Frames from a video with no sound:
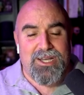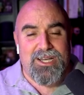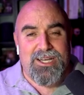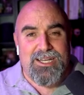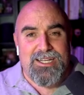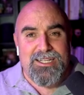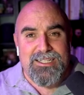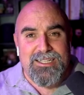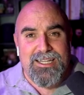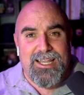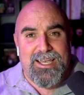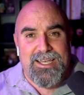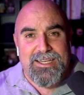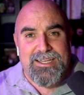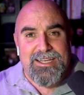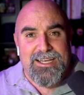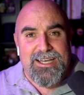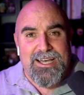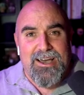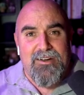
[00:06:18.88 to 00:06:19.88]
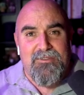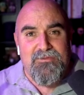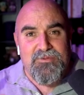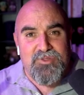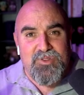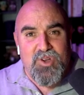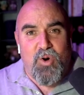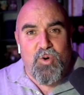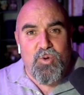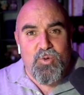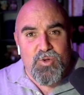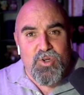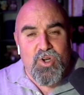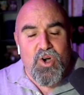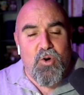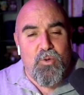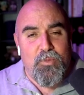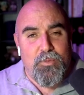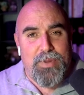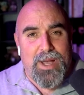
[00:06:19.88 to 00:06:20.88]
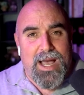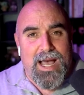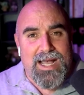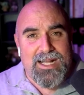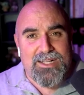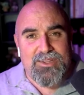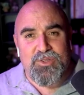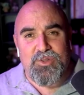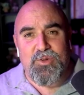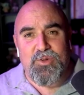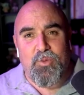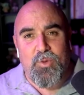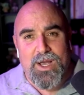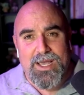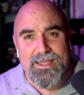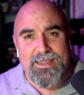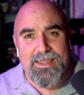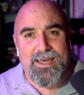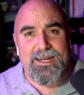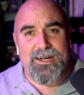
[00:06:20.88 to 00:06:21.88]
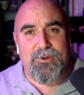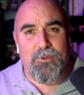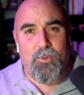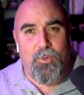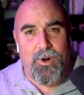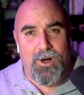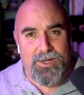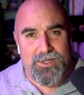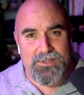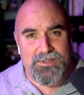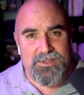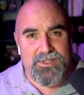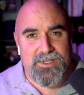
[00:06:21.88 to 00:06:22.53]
Like, don't go back to the way that it was.